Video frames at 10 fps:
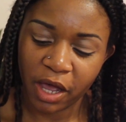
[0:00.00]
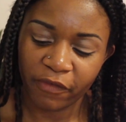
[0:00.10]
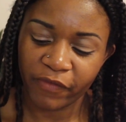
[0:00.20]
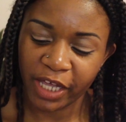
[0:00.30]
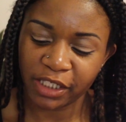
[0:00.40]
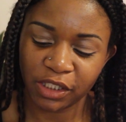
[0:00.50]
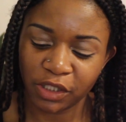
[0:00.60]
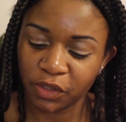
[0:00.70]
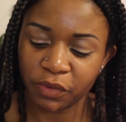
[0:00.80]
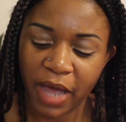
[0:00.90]
affected
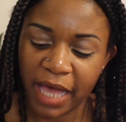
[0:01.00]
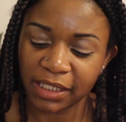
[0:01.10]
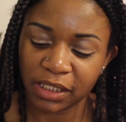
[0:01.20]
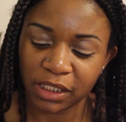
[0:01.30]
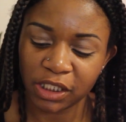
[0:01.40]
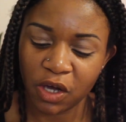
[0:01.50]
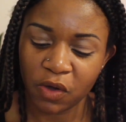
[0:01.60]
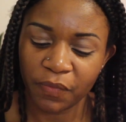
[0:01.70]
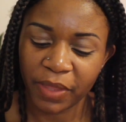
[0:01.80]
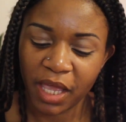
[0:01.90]
you as an
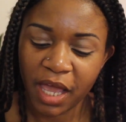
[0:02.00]
adult?